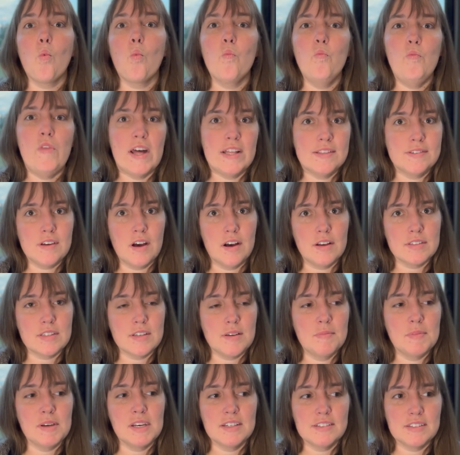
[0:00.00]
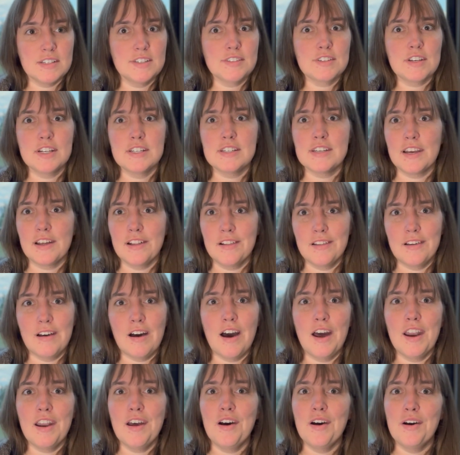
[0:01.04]
that's awesome, because that's going to take a
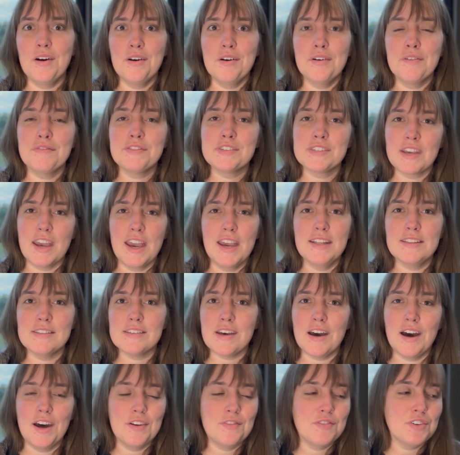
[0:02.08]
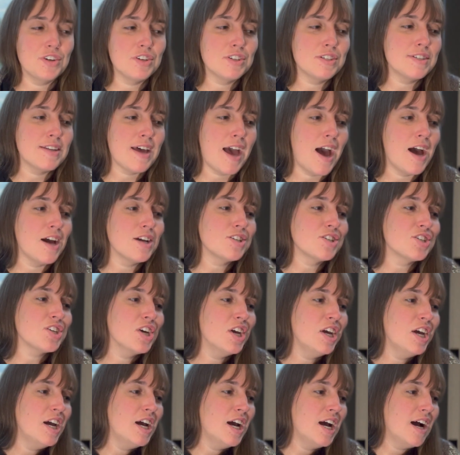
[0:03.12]
lot of skeins out of your stash.
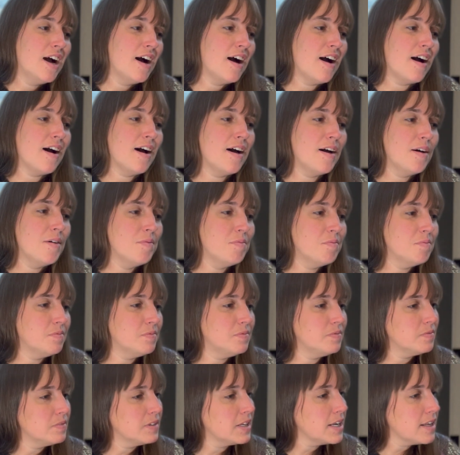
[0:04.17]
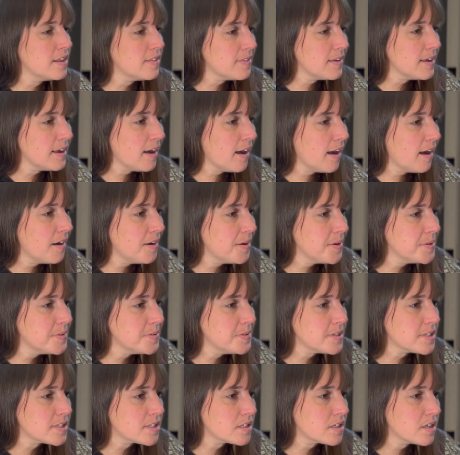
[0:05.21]
Anything
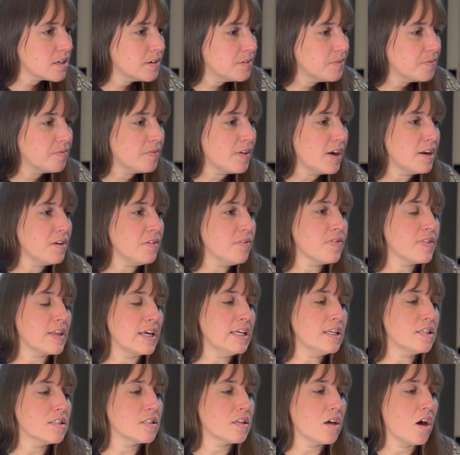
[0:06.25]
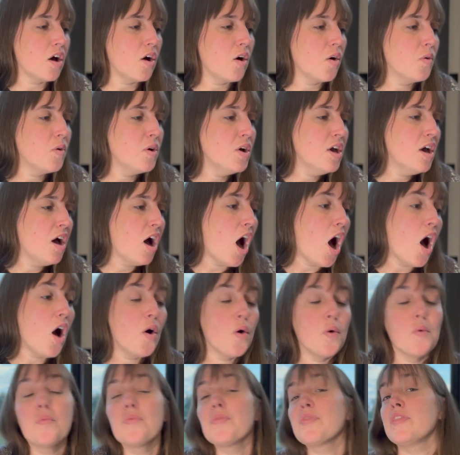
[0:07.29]
else? I don't think so.
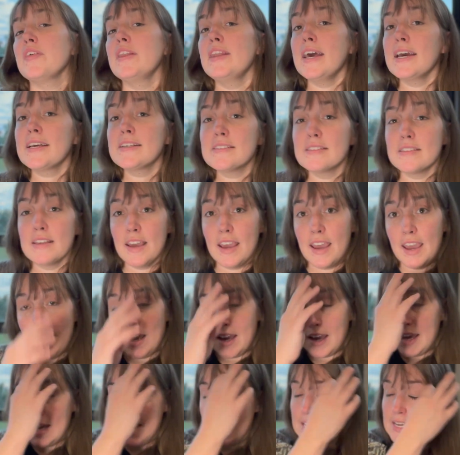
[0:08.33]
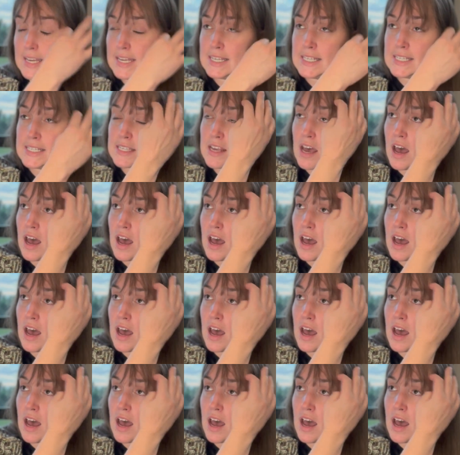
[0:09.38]
Oh, the next thing is